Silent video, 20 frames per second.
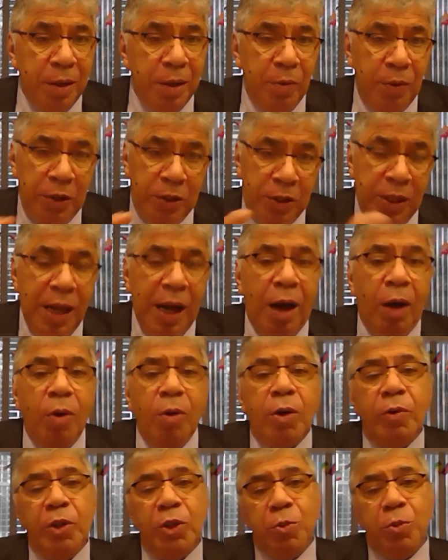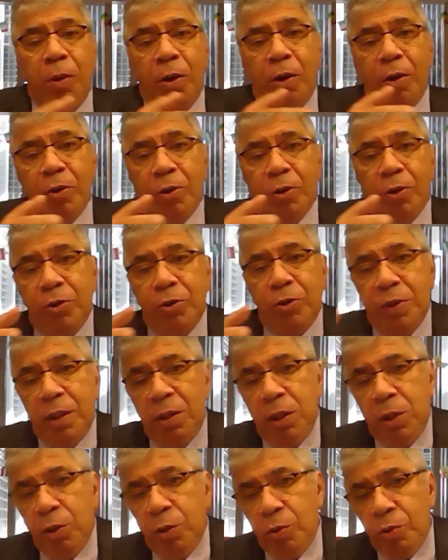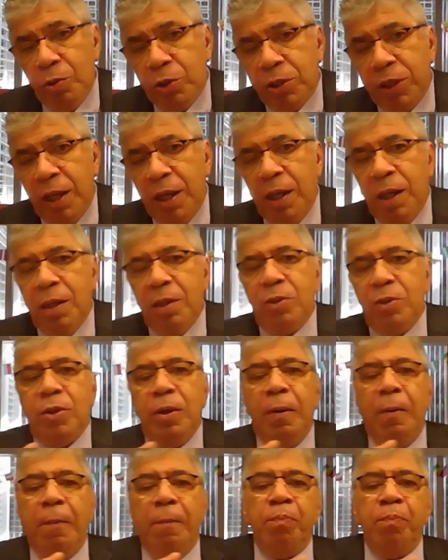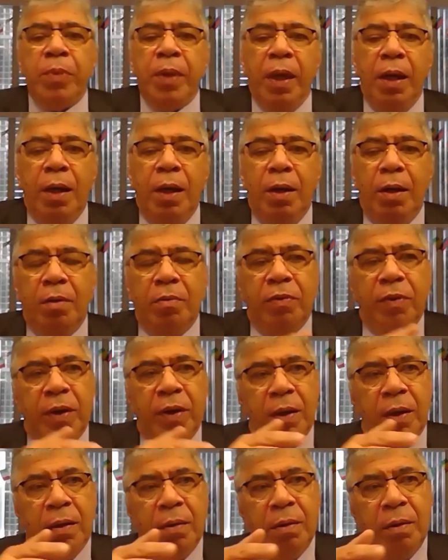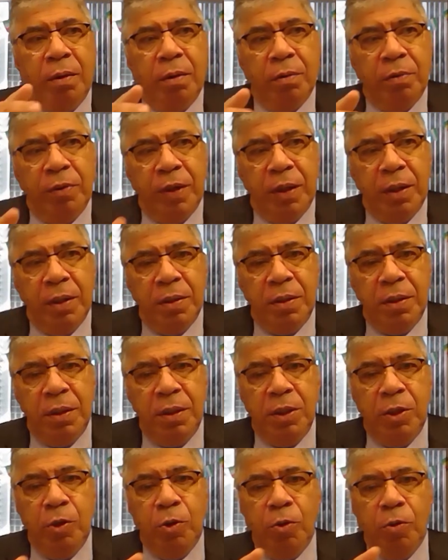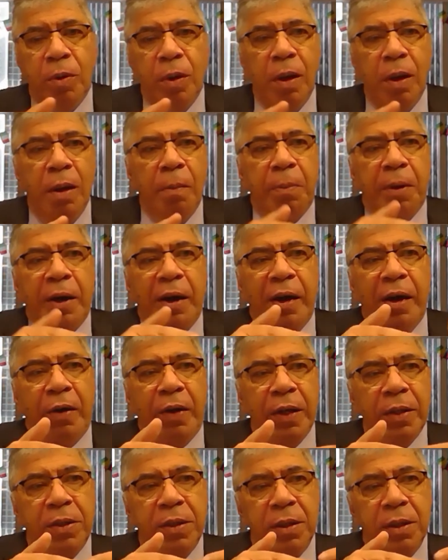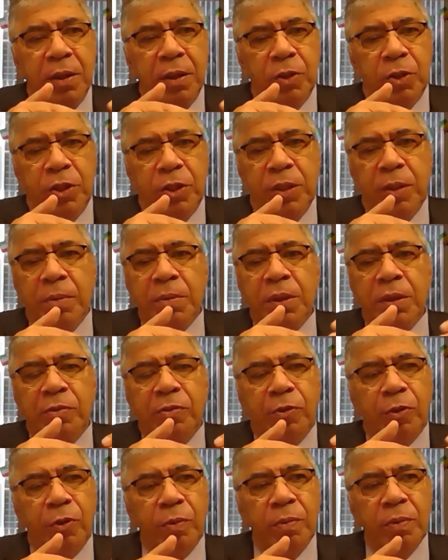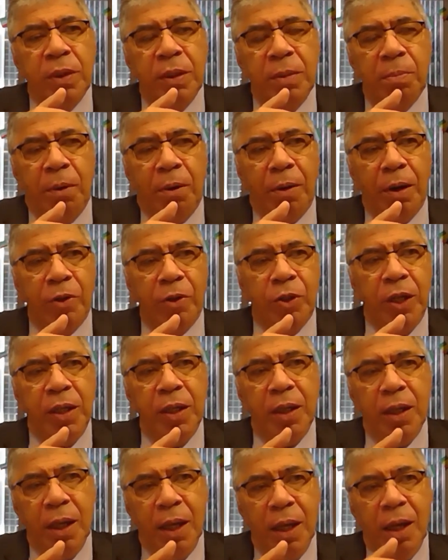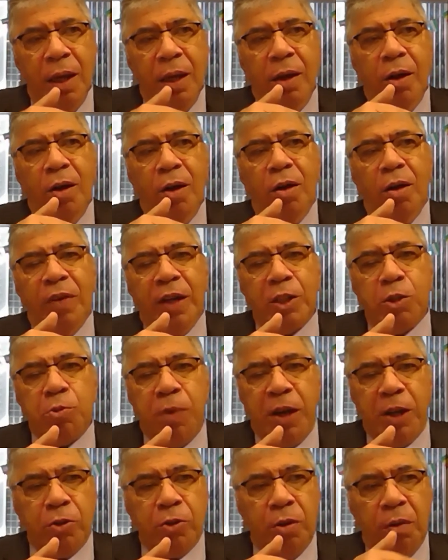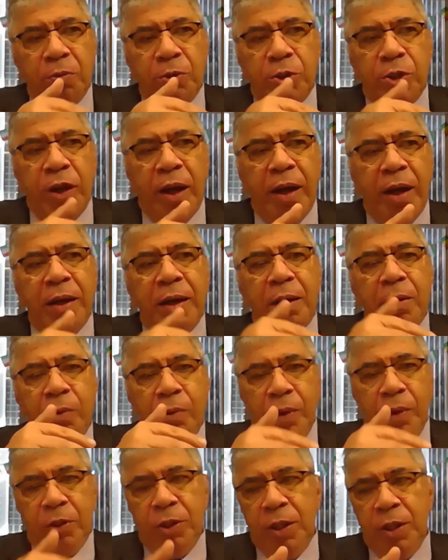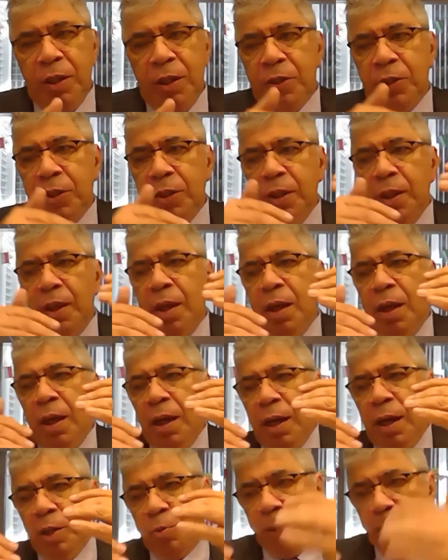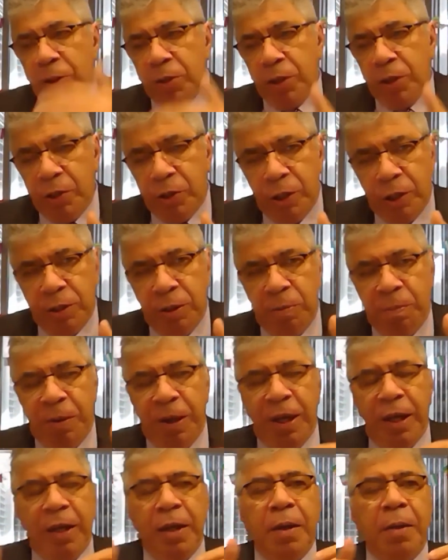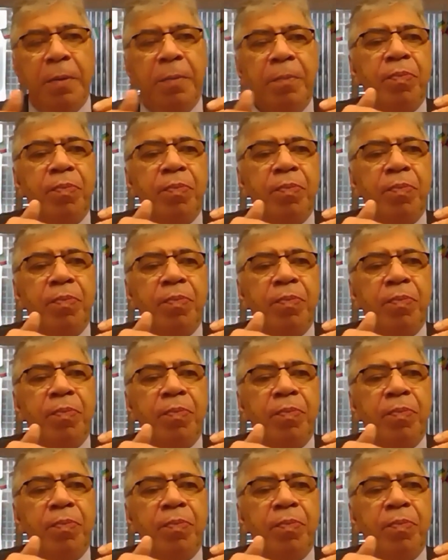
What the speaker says: which now corresponds to the new stage of the new priorities, the merging of expansion of China, which is, as President Xi Jinping